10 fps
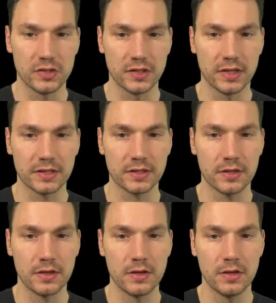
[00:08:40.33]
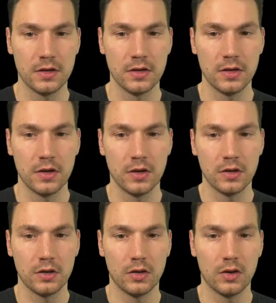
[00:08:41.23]
using this.
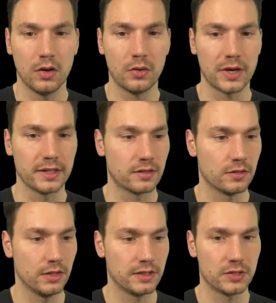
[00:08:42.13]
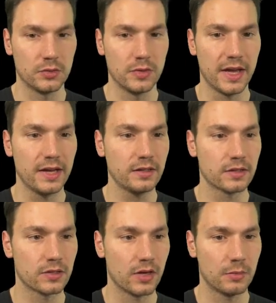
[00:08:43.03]
All right, let's do that.
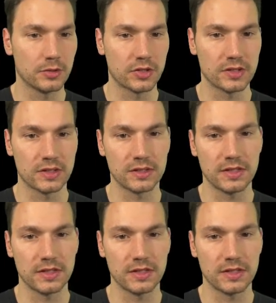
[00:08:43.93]
So I will just